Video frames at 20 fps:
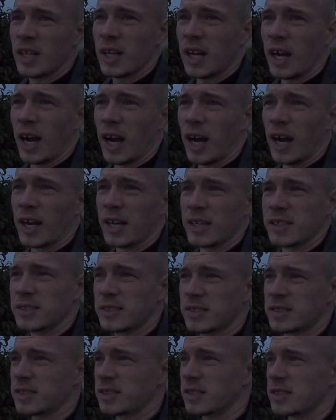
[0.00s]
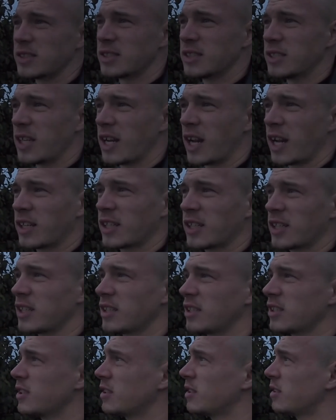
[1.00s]
and
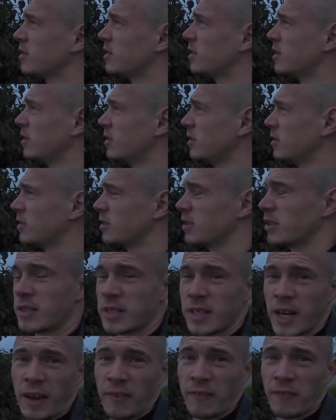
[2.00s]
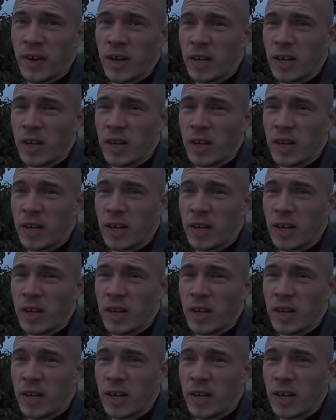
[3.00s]
nothing to do. You save a